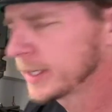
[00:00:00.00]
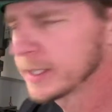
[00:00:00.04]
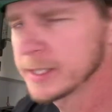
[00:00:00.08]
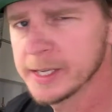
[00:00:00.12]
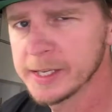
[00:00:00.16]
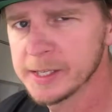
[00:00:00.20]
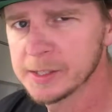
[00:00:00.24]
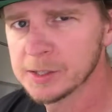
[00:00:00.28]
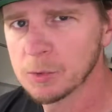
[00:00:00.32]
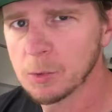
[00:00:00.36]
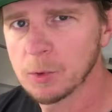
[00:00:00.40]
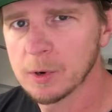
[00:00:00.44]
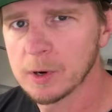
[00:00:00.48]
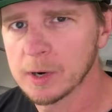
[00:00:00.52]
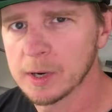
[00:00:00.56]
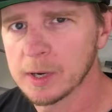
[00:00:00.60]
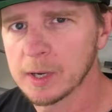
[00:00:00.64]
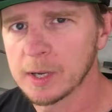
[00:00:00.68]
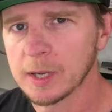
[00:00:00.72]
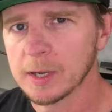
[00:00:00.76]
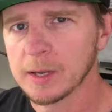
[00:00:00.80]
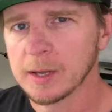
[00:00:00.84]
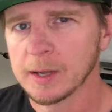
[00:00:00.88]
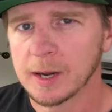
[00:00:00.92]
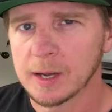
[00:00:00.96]
needs work.
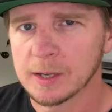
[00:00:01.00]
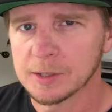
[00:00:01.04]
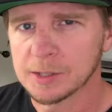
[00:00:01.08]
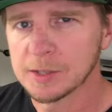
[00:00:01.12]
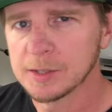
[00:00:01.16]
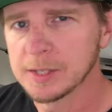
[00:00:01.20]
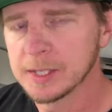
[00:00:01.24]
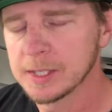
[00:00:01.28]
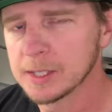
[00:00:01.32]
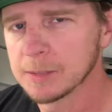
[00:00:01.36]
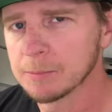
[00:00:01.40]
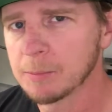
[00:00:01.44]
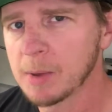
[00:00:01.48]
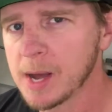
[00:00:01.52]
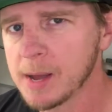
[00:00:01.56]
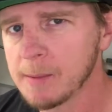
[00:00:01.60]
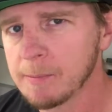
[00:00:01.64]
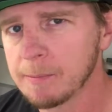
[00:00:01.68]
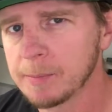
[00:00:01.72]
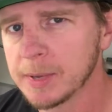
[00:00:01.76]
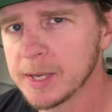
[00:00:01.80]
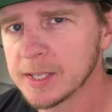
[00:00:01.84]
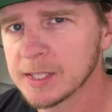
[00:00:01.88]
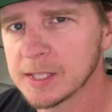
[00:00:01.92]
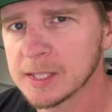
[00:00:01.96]
I also need to buy
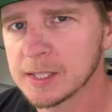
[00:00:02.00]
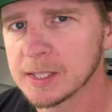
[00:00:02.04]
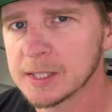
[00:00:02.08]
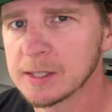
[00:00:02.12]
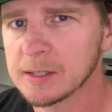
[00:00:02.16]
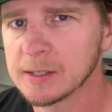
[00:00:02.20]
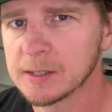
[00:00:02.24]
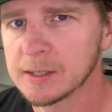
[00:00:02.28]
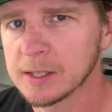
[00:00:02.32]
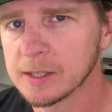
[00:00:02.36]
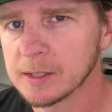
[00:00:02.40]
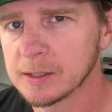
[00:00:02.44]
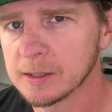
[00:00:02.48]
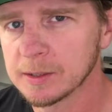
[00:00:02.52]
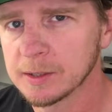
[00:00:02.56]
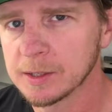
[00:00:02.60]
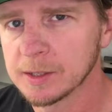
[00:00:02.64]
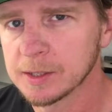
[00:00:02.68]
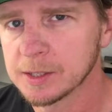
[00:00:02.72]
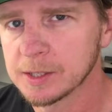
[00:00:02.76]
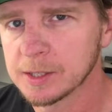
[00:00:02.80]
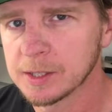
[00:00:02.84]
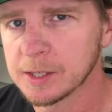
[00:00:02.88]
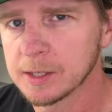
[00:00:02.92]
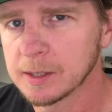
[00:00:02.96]
pistons and
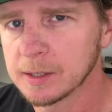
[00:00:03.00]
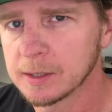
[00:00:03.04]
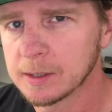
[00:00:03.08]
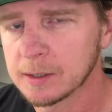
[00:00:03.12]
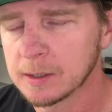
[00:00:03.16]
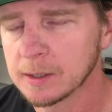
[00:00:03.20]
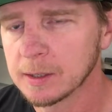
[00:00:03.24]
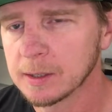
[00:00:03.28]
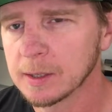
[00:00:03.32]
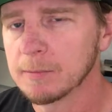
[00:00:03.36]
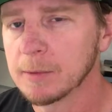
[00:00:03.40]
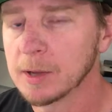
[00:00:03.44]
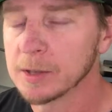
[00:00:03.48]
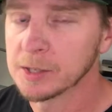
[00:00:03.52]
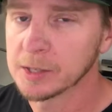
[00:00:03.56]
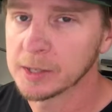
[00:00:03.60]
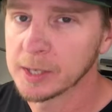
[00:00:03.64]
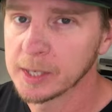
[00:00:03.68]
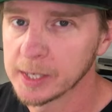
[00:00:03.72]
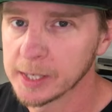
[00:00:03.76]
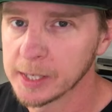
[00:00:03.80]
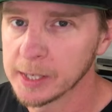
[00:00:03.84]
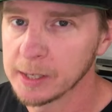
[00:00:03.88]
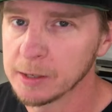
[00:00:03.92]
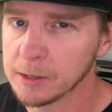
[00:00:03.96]
cylinders still. I'm also
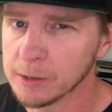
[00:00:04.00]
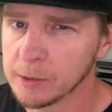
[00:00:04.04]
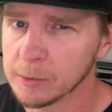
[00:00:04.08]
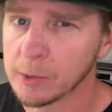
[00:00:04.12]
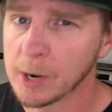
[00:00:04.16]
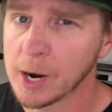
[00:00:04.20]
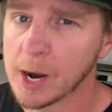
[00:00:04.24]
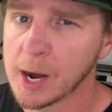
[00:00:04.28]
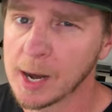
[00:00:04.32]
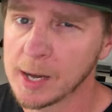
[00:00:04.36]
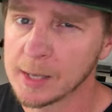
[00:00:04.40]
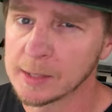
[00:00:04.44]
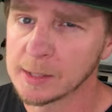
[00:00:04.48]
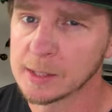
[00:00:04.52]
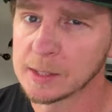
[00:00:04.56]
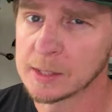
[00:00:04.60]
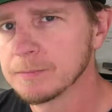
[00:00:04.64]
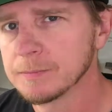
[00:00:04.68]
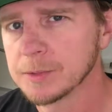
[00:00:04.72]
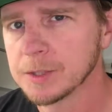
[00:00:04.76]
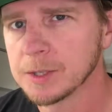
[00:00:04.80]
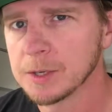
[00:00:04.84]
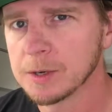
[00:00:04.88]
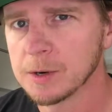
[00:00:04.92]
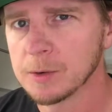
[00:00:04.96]
gonna get new rods.
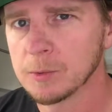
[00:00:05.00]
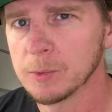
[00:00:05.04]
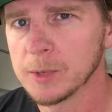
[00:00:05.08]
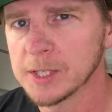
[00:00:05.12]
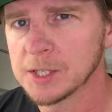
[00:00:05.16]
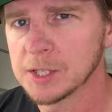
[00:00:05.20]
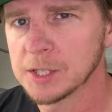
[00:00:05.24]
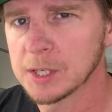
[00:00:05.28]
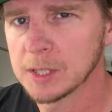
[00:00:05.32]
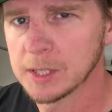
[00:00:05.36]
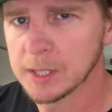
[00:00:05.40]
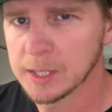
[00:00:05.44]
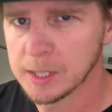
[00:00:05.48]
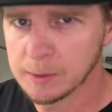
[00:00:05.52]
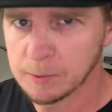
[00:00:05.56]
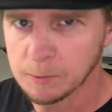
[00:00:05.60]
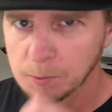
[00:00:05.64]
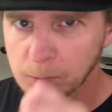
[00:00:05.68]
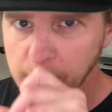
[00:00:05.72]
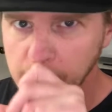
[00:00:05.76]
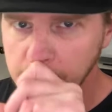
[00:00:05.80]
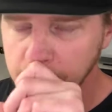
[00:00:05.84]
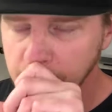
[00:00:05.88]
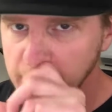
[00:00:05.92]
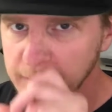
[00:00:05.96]
So originally,
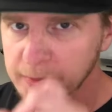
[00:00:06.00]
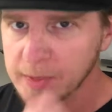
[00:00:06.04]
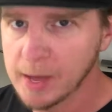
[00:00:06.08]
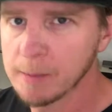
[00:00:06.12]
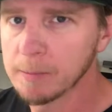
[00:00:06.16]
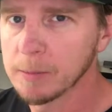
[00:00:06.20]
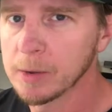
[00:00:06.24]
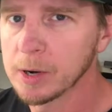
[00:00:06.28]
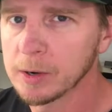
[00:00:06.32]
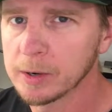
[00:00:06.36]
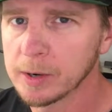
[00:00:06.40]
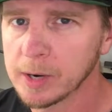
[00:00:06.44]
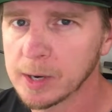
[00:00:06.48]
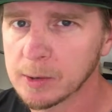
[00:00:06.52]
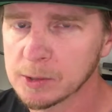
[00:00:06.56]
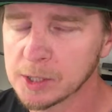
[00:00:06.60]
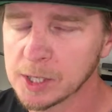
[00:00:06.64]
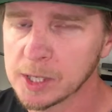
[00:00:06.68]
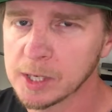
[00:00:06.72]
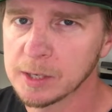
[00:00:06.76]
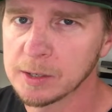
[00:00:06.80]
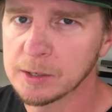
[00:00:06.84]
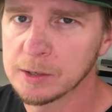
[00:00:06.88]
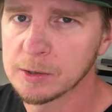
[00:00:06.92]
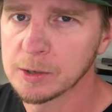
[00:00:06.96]
when I bought that motor, I was
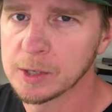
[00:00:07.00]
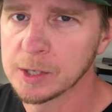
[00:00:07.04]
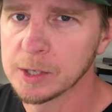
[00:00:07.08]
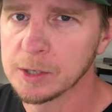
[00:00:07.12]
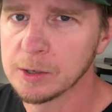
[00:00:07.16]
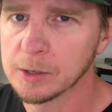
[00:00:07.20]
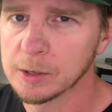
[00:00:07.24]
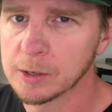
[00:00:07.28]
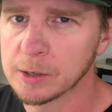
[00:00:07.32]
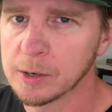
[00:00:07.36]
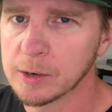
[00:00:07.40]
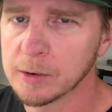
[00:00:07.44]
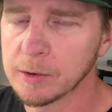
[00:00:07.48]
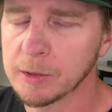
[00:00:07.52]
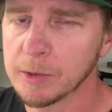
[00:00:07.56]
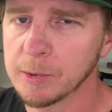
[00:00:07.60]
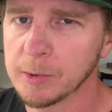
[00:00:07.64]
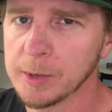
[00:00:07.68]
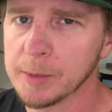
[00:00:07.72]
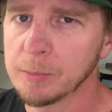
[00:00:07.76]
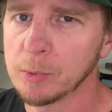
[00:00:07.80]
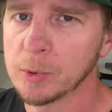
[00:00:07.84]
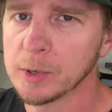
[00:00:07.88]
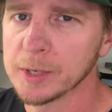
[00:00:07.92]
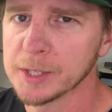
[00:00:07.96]
gonna do a Euro
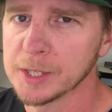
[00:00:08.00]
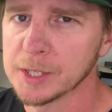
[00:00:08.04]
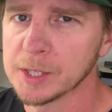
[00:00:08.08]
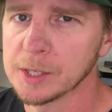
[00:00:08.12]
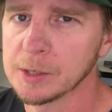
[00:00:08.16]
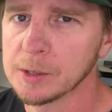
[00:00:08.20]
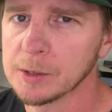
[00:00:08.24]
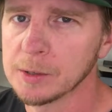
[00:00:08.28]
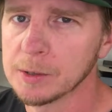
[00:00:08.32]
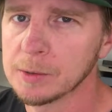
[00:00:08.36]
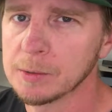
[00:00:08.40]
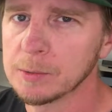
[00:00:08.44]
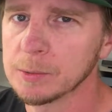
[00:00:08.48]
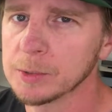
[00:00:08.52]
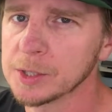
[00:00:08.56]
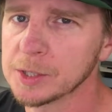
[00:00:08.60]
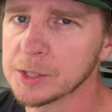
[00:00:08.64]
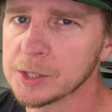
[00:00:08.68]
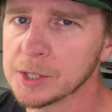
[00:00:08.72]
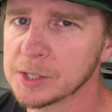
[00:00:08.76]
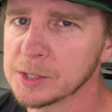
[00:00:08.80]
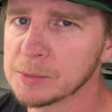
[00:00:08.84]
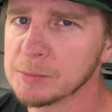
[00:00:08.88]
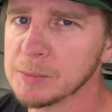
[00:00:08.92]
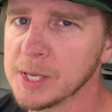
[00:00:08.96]
3.2, which
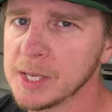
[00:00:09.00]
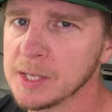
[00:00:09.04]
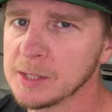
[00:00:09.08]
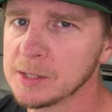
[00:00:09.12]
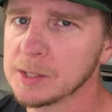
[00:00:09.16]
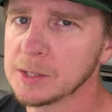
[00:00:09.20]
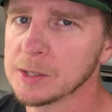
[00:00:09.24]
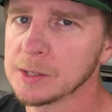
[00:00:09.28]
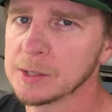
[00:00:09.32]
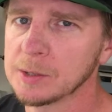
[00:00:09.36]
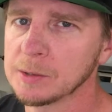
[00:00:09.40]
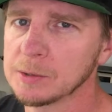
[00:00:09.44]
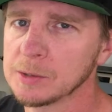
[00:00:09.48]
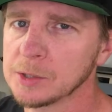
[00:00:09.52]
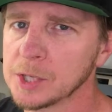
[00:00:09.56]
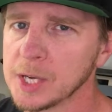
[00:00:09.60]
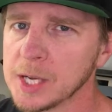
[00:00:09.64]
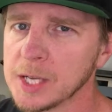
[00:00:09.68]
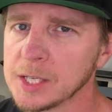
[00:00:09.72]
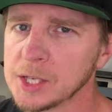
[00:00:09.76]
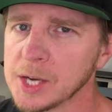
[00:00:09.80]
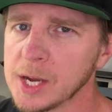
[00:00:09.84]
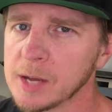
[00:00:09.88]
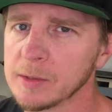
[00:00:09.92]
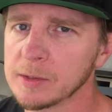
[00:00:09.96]
just means to
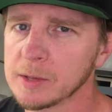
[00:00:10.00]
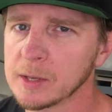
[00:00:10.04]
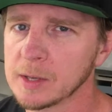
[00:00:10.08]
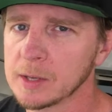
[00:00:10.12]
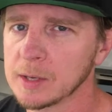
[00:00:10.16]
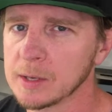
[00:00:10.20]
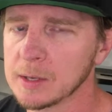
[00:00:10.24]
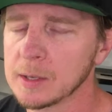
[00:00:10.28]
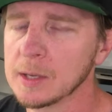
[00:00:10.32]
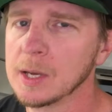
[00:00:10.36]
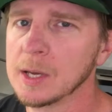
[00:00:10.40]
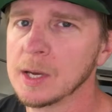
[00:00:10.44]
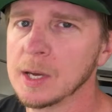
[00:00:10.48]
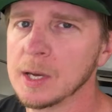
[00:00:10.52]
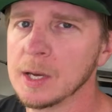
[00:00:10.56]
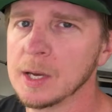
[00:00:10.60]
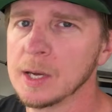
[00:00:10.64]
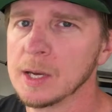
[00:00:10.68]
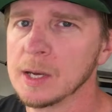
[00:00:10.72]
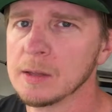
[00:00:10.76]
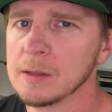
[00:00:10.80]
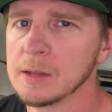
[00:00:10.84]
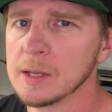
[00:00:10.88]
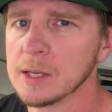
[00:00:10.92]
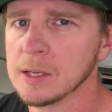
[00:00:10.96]
change out the
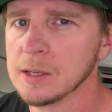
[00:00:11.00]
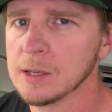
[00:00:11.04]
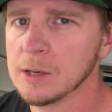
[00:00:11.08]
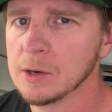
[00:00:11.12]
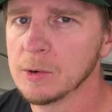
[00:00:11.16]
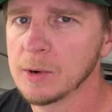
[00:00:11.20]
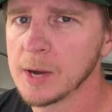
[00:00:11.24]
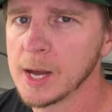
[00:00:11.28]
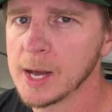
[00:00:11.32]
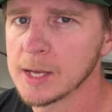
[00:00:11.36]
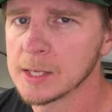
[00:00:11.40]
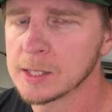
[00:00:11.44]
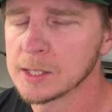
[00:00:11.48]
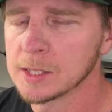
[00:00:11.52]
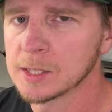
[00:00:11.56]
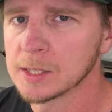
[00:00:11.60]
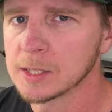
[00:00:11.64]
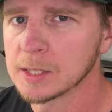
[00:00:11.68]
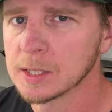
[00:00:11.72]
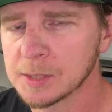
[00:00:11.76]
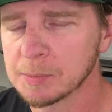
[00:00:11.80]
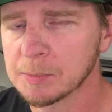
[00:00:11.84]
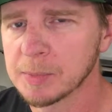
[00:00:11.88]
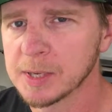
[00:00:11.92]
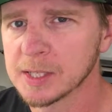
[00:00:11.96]
US
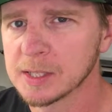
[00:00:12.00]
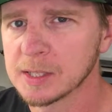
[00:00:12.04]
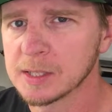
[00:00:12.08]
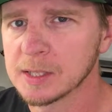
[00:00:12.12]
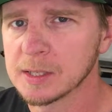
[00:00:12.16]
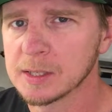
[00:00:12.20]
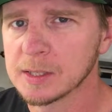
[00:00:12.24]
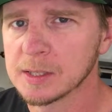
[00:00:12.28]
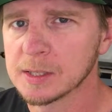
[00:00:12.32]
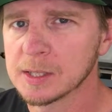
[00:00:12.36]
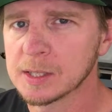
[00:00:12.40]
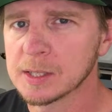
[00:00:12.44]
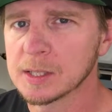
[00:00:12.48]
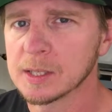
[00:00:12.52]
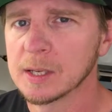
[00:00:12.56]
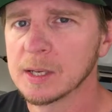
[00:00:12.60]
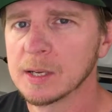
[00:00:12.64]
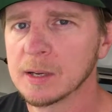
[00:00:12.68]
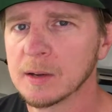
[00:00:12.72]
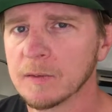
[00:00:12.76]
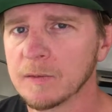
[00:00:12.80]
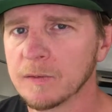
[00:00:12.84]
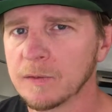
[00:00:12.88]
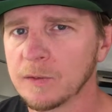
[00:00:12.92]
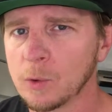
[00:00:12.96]
pistons
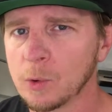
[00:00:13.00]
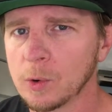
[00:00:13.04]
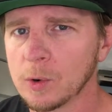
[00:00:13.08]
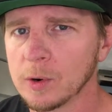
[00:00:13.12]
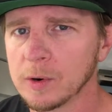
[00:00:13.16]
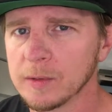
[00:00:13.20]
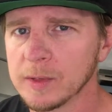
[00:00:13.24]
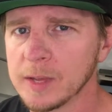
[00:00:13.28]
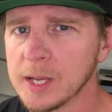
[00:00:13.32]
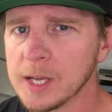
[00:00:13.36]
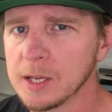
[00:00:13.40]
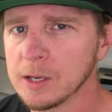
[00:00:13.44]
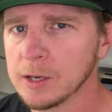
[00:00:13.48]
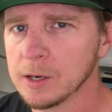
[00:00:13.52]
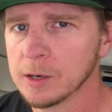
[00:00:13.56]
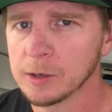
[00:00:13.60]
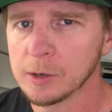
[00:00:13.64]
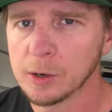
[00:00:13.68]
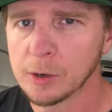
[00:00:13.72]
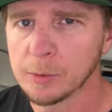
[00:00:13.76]
for the Euro